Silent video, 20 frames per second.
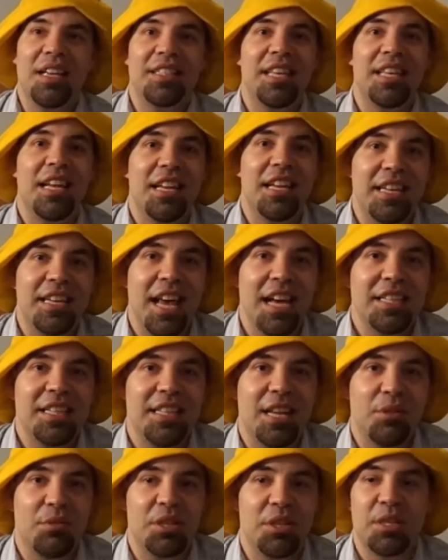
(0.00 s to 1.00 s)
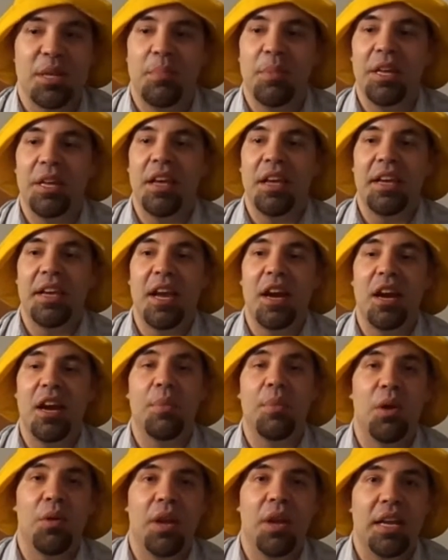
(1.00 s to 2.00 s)
send a text out to somebody that you care
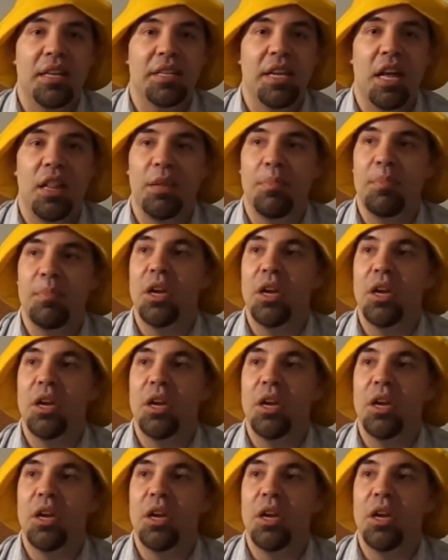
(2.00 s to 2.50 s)
about and tell them,